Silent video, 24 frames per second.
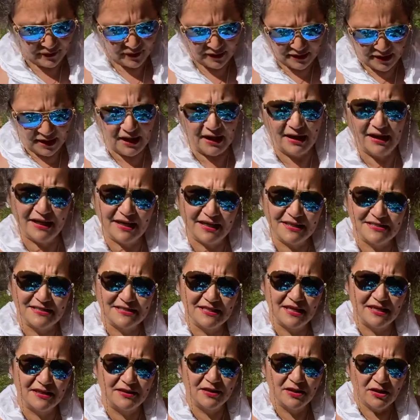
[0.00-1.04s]
yeah, like I
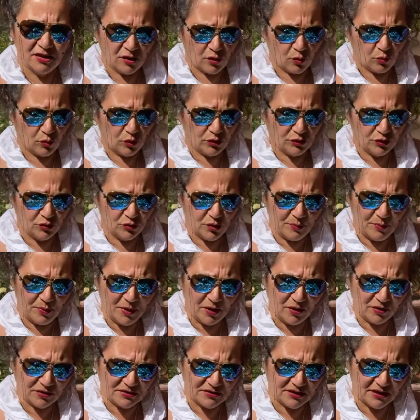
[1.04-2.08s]
said, we'll do
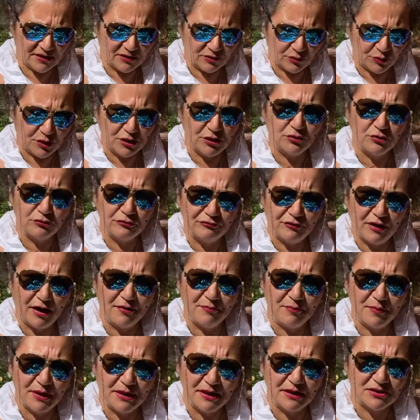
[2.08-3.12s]
about 3 to 5
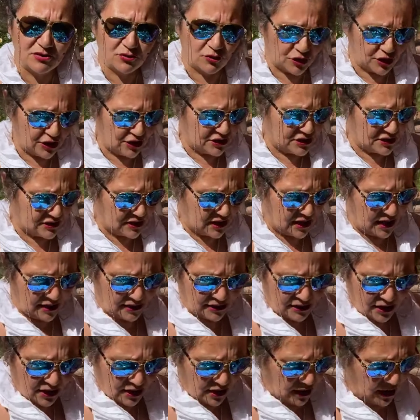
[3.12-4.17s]
minutes on each side.
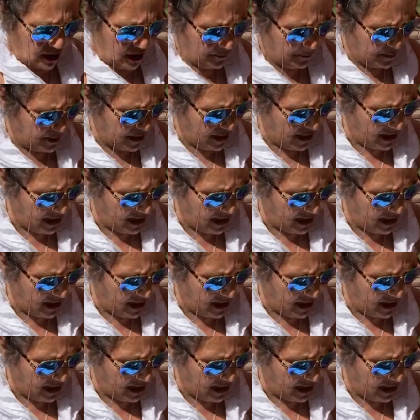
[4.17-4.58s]
I'm gonna